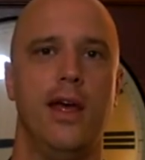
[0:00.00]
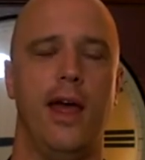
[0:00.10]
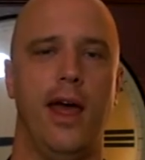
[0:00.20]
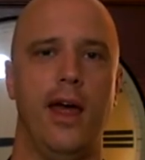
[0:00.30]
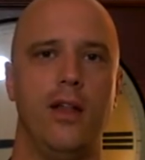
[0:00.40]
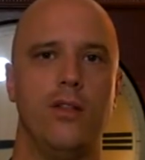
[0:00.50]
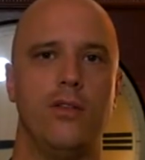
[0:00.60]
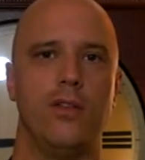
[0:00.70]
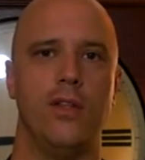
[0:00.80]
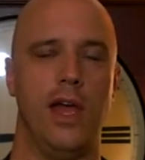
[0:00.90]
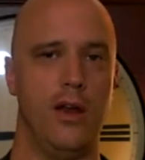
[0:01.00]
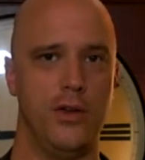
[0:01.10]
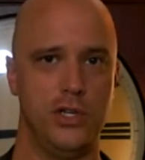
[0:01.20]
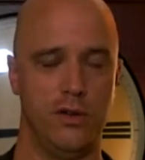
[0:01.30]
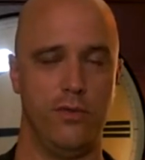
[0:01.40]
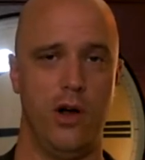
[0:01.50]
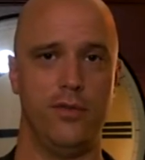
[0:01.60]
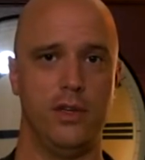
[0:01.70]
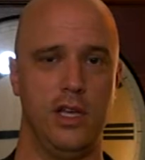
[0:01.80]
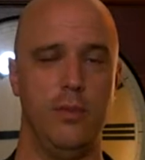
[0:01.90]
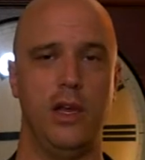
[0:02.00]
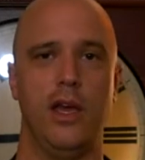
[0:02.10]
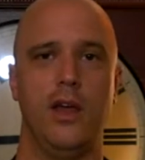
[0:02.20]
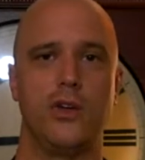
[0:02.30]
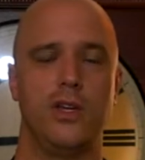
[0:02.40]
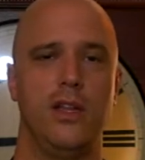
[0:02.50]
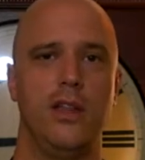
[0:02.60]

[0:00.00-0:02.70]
and the energy involved in communication.